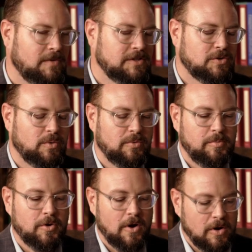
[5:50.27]
And so when we
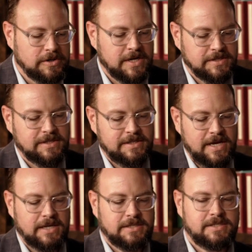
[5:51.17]
prioritize the
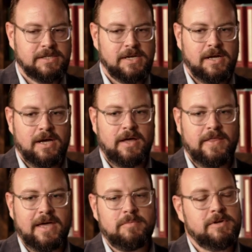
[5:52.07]
text, uh,
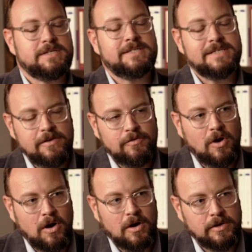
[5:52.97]
that can be a
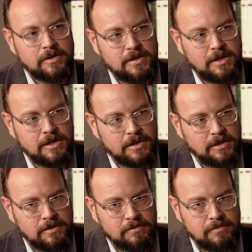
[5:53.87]
safeguard
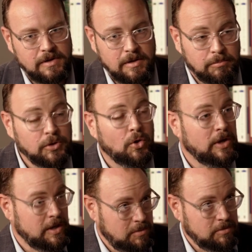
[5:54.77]
in
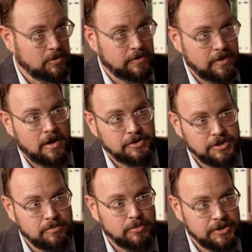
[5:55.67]
employing biblical
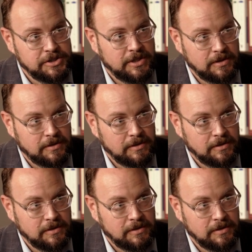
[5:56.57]
theology and preaching.